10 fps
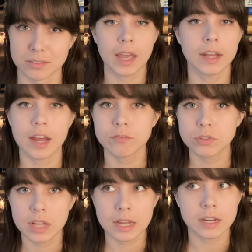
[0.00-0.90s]
And after
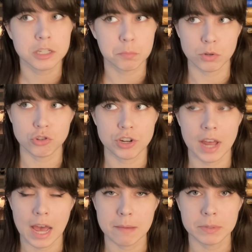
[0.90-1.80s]
that explosion
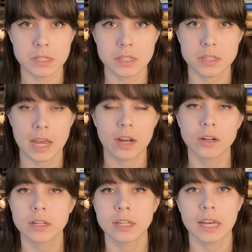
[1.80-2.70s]
happens,
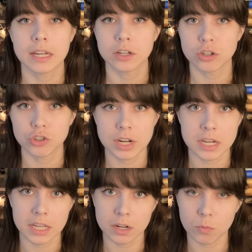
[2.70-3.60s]
Hera and Kanan are trying to
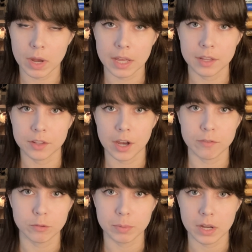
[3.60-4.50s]
get away in the
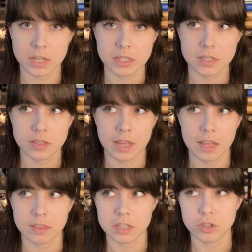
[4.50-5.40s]
hover bus
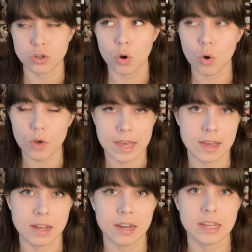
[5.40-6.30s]
that they stole,
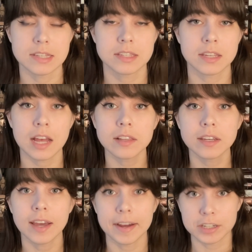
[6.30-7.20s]
and
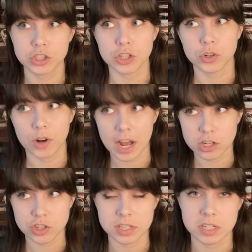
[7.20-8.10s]
Skelly actually
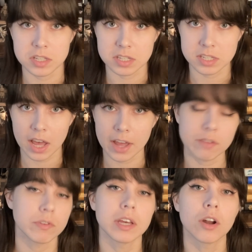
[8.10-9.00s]
crashes into the side
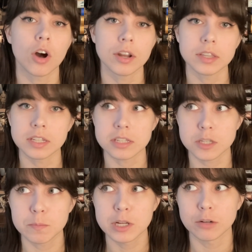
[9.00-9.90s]
of it on this
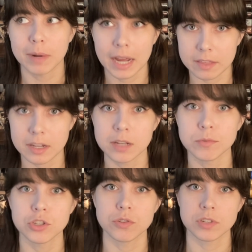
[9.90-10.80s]
speeder bike that he
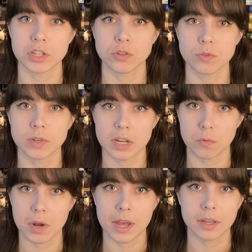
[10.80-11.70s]
was using to get
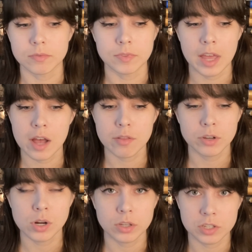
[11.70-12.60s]
away. Now
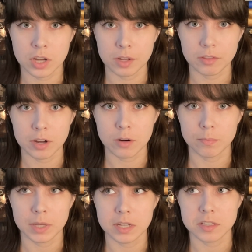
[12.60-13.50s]
they're all stuck there
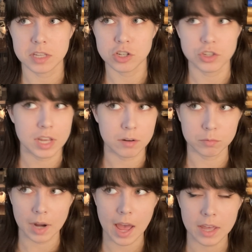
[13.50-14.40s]
because they just had a
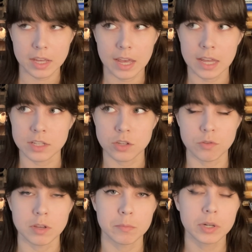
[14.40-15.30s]
wreck. And so
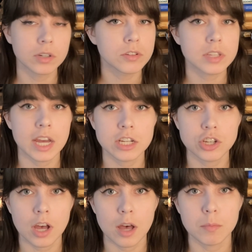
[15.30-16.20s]
the Imperials catch
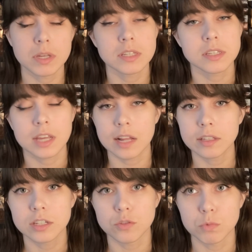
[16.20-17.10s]
up,
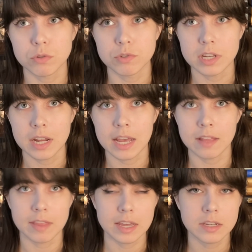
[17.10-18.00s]
Skelly is wounded,
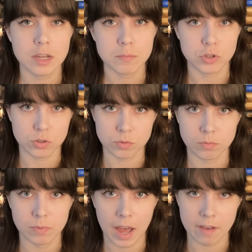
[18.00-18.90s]
and they end up do
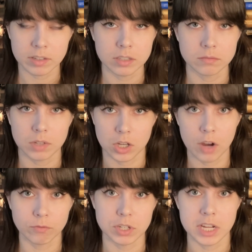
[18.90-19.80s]
having a
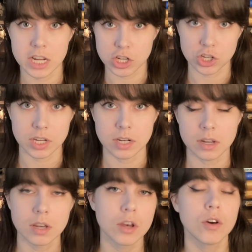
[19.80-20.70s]
confrontation
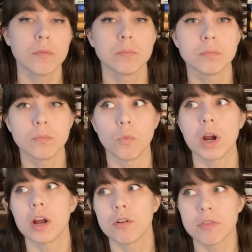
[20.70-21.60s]

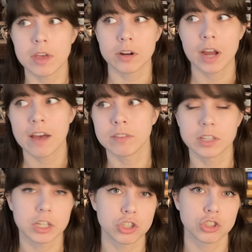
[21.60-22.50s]
where they're having
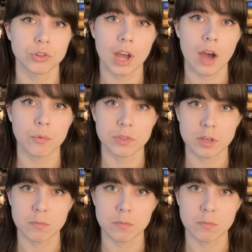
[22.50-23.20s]
like a shootout with the